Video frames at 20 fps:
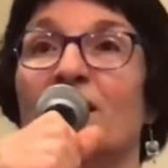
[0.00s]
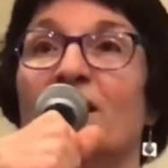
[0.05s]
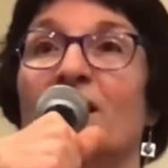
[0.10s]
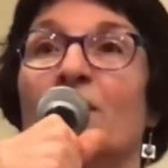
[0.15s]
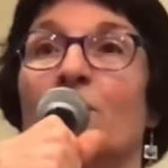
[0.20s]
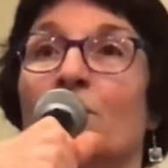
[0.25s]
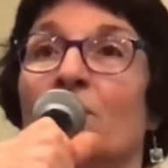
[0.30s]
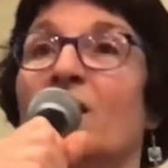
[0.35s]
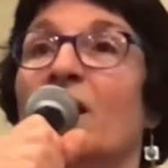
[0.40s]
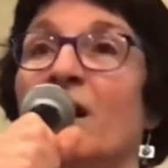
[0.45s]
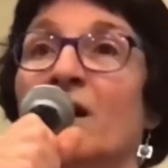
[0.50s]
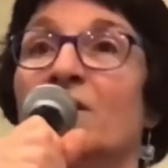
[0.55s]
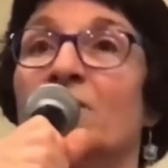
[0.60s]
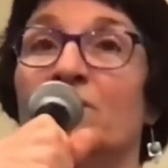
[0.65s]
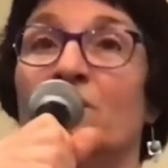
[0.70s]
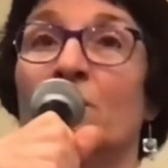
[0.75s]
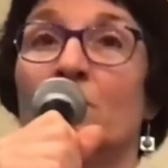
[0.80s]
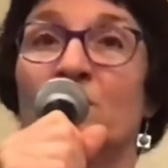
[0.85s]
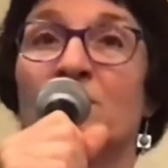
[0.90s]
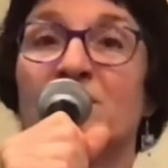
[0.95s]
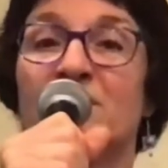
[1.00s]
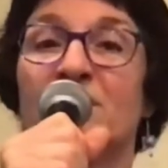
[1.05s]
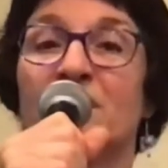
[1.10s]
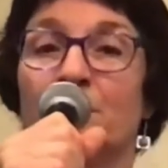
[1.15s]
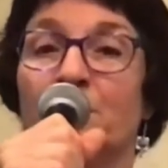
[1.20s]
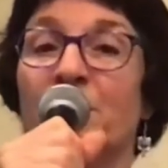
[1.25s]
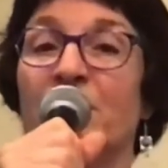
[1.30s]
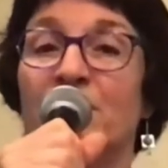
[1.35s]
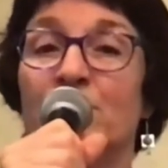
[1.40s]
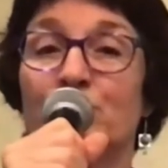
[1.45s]
we're kind of almost in a
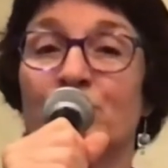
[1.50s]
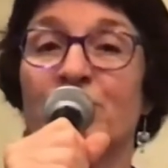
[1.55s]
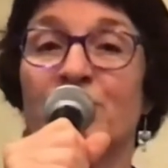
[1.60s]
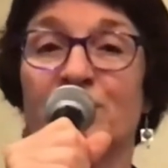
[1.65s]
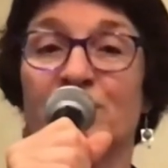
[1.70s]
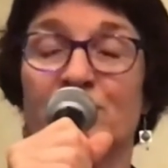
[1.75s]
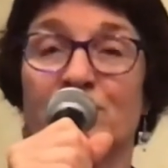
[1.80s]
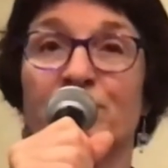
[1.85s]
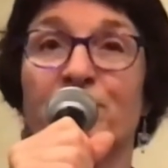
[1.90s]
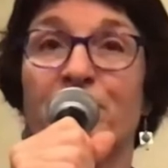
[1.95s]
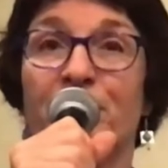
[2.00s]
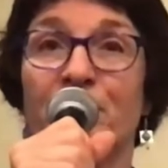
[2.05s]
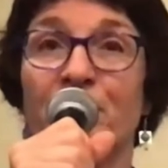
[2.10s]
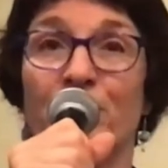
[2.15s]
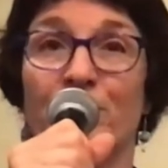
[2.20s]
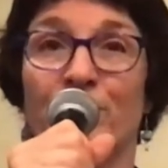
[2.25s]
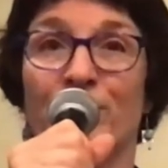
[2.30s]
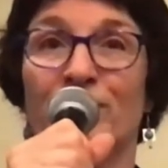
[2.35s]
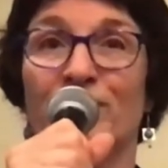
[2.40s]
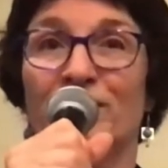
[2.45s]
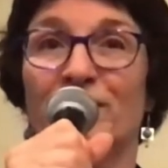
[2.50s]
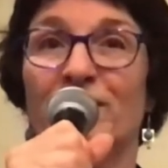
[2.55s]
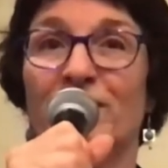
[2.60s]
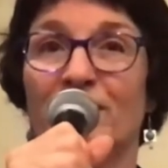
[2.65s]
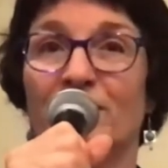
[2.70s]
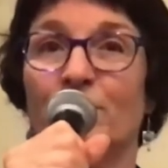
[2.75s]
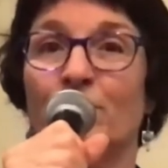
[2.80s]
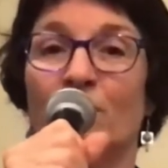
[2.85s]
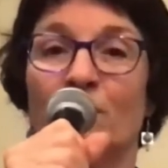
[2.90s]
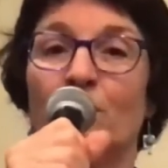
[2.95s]
petri dish of fear,
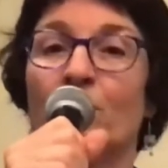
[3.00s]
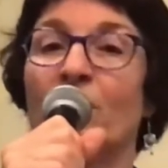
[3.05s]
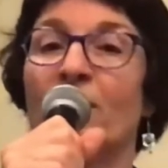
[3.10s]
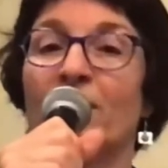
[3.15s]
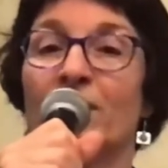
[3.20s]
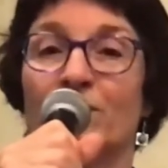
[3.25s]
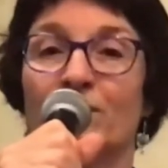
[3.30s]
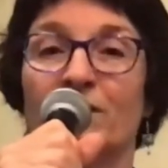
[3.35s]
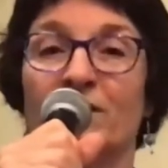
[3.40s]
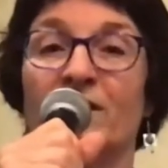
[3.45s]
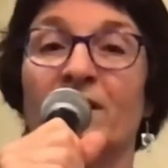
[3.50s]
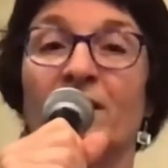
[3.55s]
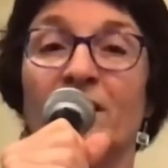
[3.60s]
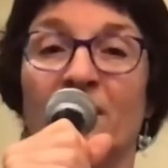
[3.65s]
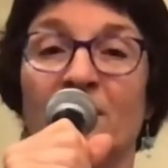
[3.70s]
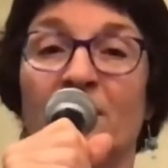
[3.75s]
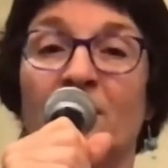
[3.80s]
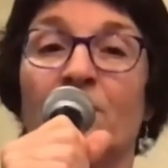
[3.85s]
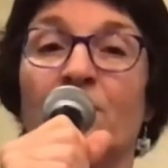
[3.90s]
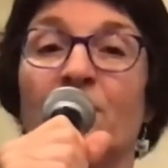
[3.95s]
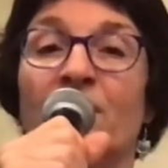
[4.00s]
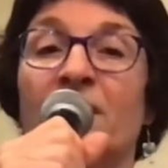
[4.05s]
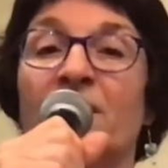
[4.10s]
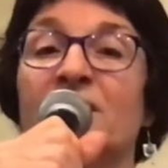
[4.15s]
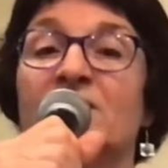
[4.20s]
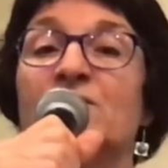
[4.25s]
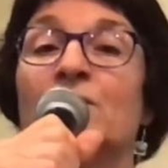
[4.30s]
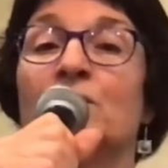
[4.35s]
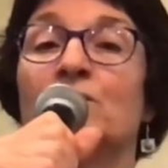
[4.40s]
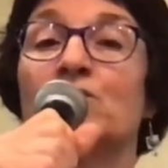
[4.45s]
one way or another. And
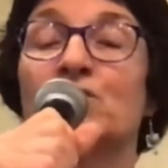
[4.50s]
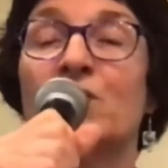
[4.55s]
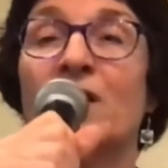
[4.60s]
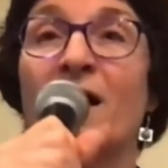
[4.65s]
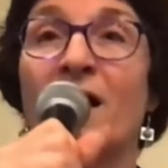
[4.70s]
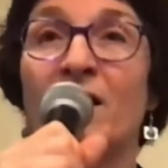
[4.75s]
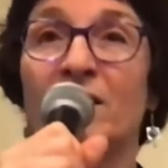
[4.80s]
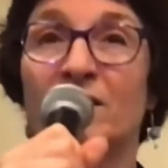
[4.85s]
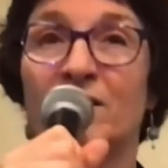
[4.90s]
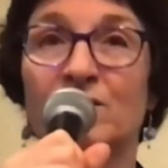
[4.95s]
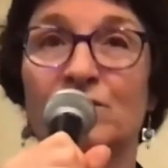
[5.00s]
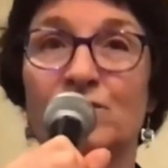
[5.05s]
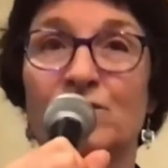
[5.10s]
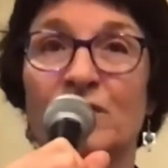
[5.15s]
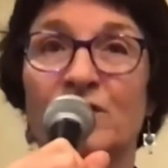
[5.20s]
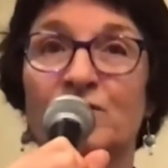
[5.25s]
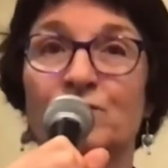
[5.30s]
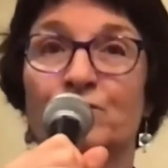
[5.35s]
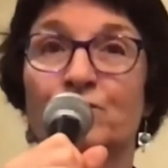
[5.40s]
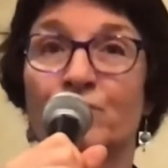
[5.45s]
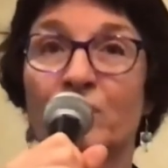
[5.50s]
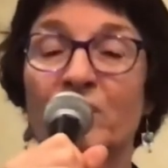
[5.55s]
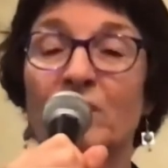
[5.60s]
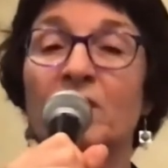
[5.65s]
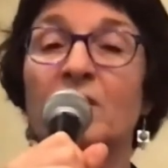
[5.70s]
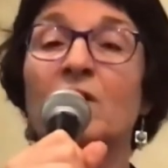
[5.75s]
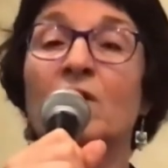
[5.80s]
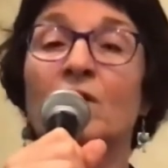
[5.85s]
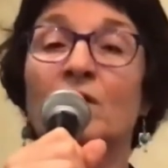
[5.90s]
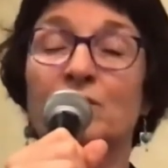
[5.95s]
it's our challenge. It's
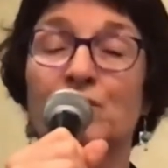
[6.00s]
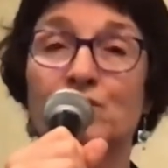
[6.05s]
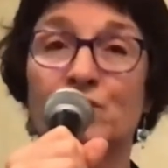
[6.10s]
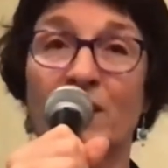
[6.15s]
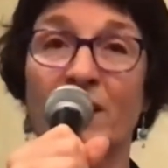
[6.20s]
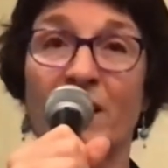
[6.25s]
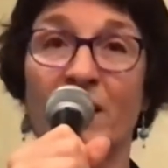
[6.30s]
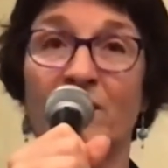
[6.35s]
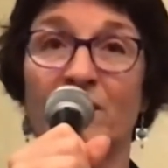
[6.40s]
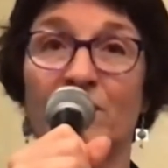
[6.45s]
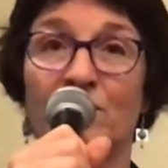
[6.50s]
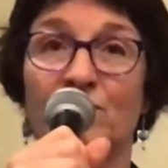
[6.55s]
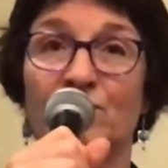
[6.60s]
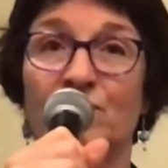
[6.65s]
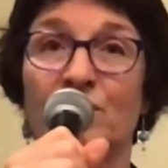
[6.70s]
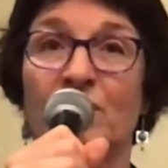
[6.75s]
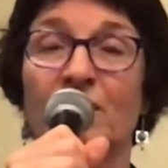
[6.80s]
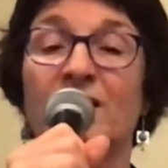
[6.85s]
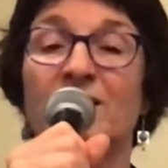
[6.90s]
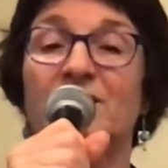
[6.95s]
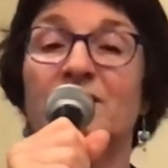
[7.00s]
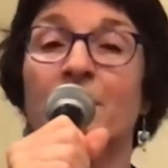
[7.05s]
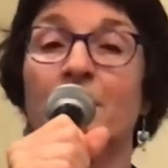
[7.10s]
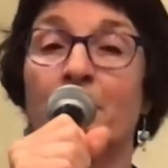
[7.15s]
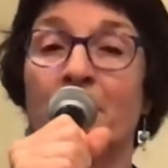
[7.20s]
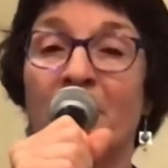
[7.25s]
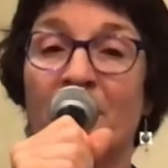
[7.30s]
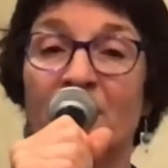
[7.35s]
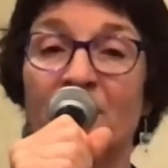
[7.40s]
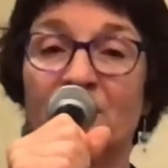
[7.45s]
really our challenge to
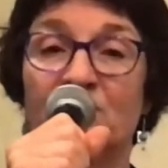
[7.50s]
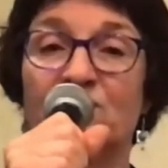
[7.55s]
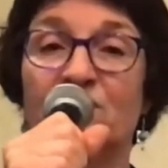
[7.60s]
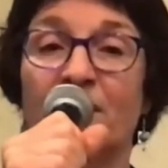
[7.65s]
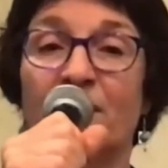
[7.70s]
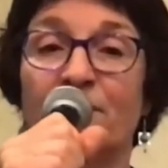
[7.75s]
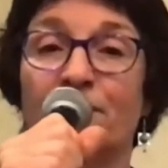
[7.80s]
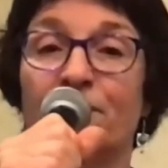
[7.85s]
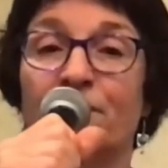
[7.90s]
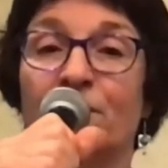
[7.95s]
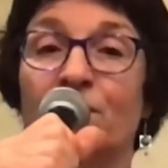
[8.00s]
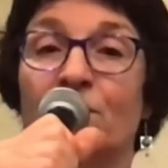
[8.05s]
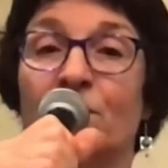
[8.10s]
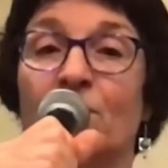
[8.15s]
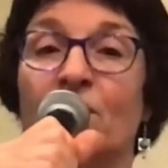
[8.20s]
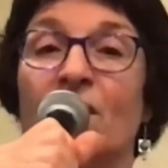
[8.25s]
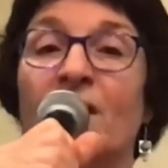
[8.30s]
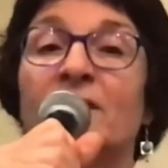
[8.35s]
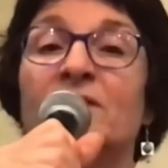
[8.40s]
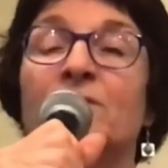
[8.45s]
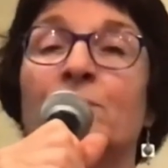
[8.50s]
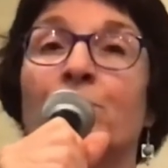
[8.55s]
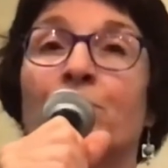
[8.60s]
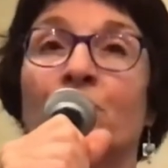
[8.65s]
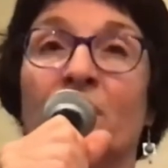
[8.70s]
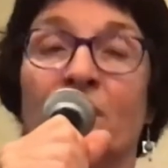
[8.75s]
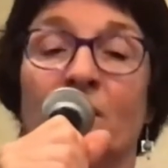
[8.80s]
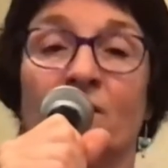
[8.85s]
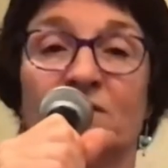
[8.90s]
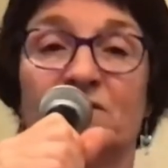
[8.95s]
manage that fear and to
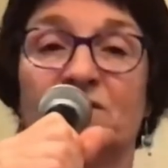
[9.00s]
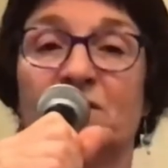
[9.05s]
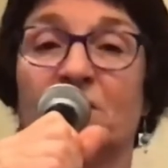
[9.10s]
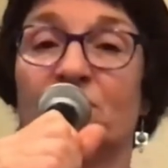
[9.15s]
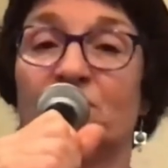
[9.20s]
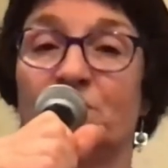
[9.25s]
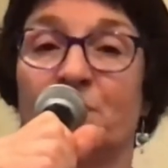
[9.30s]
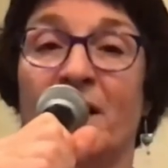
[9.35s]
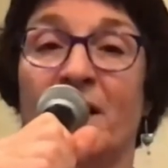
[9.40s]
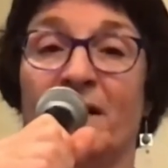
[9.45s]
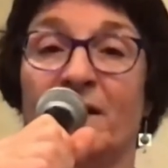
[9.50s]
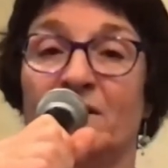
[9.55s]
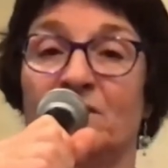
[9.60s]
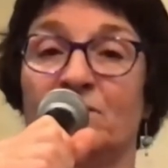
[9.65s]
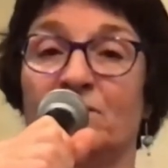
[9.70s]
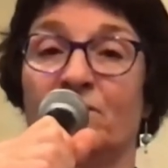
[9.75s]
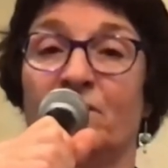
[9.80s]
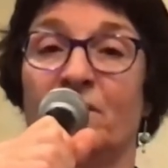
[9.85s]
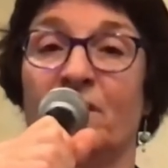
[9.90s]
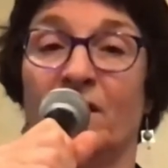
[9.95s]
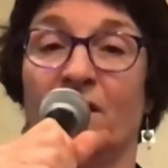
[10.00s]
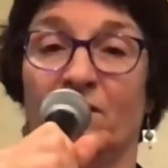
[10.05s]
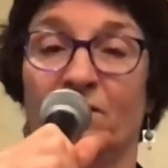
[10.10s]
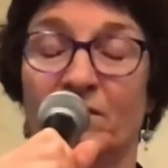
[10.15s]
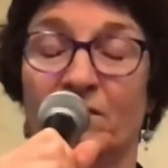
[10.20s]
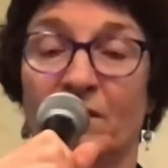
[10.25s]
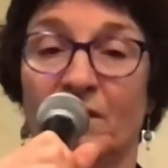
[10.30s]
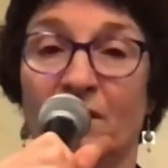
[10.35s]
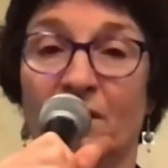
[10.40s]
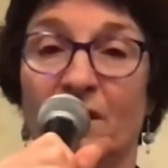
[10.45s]
bring ourselves back into faith.
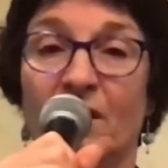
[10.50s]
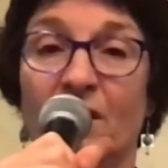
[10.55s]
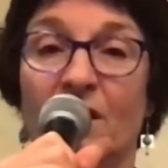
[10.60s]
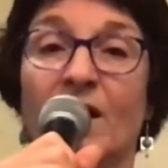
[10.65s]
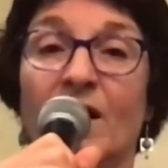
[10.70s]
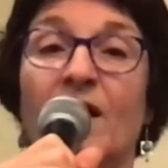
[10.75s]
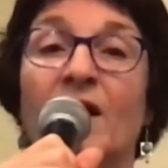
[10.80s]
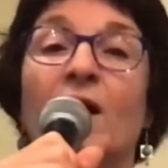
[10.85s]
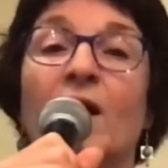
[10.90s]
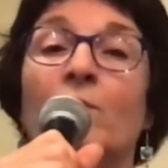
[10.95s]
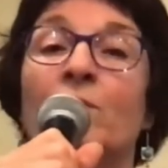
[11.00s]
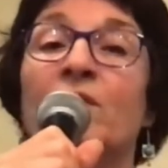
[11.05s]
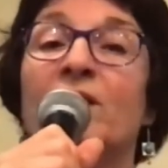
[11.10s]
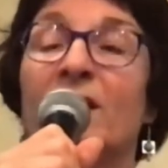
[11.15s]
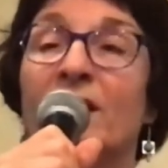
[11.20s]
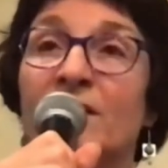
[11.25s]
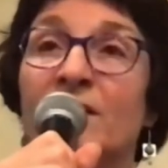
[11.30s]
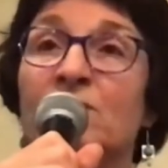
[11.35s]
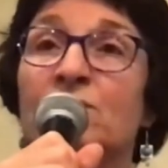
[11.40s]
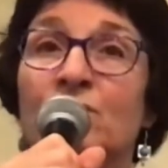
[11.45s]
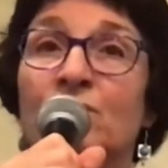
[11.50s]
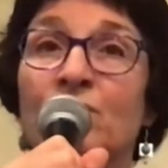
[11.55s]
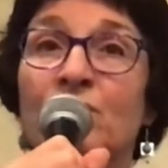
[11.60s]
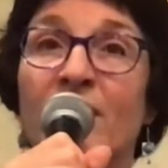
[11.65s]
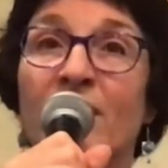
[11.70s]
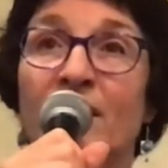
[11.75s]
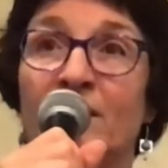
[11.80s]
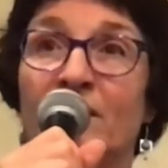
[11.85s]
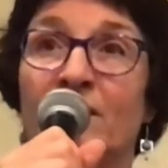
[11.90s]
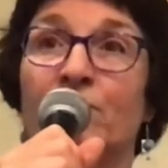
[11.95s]
And we can't do
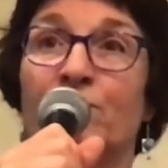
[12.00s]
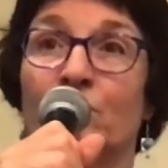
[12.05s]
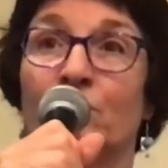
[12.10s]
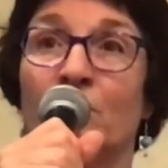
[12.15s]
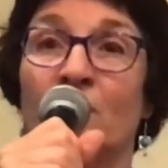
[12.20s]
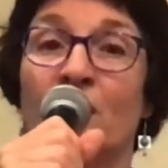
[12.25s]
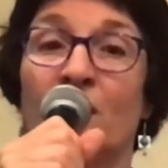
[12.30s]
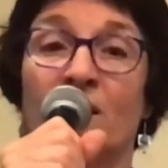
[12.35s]
that if we're not